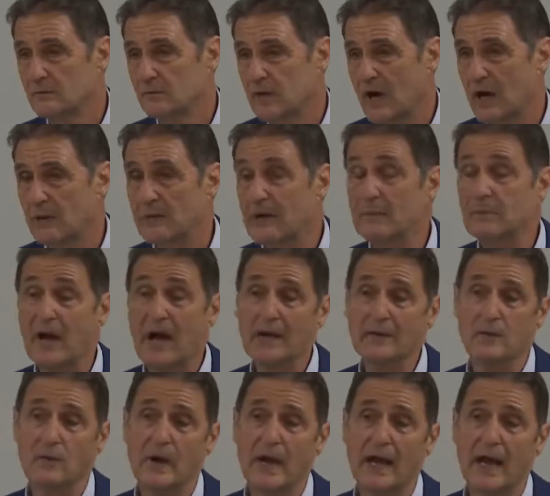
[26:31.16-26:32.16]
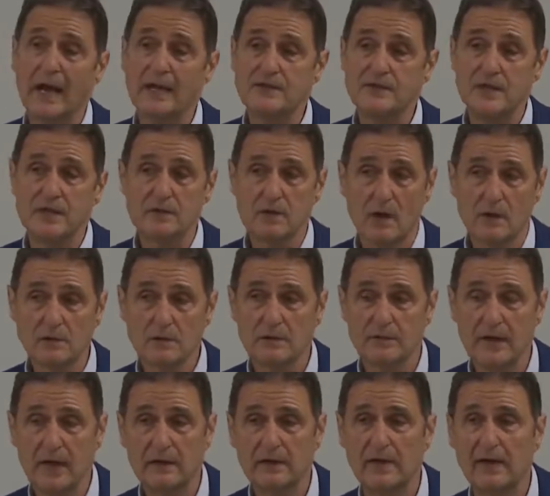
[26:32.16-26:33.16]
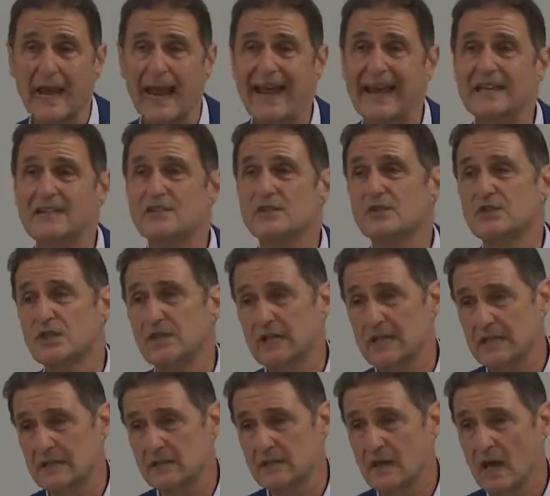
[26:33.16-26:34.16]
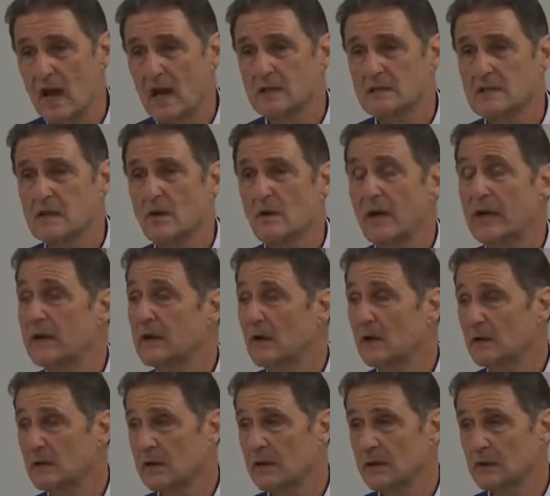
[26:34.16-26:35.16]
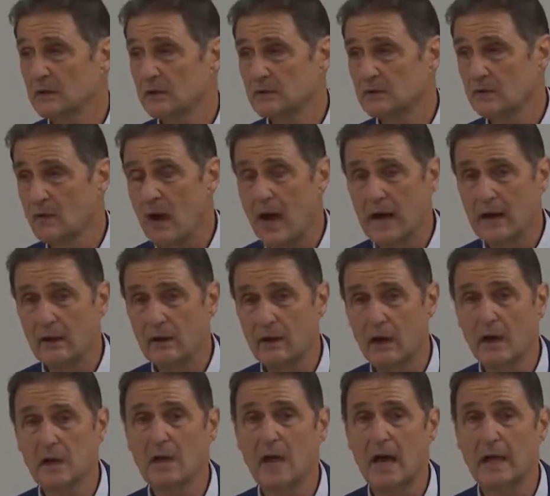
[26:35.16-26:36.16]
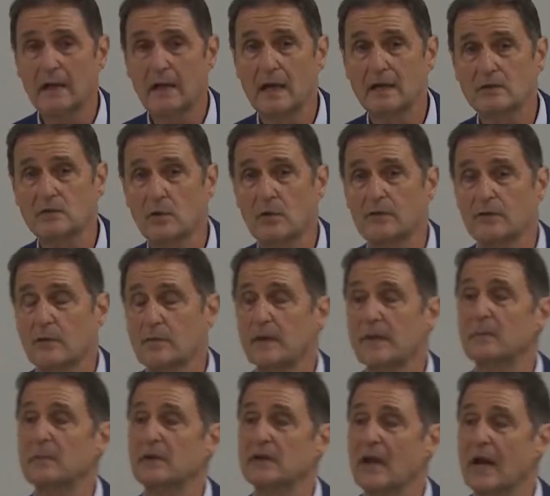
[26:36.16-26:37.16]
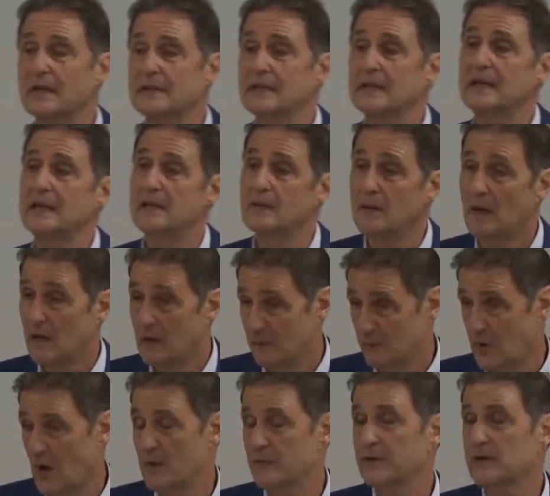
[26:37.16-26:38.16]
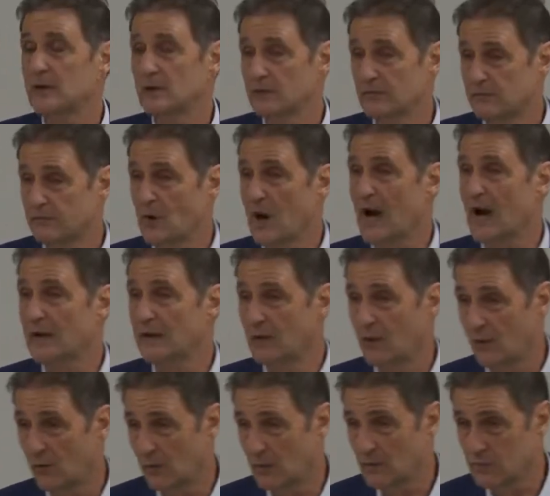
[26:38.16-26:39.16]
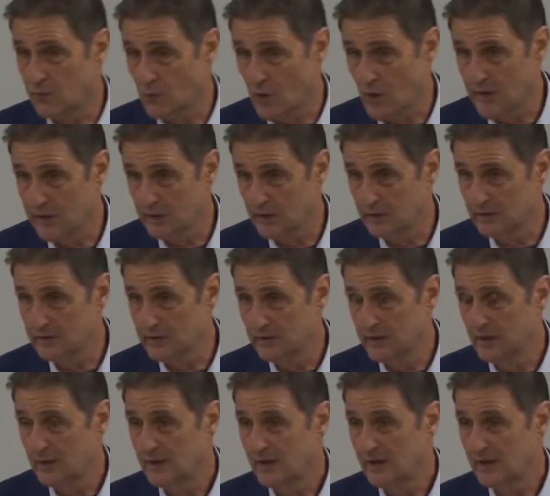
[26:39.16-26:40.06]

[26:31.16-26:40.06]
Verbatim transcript: Brown meat. By the way, AG is also found in aged cheese. So in our clinical trial, our guidelines were for people not to eat barbecued, fried, or broiled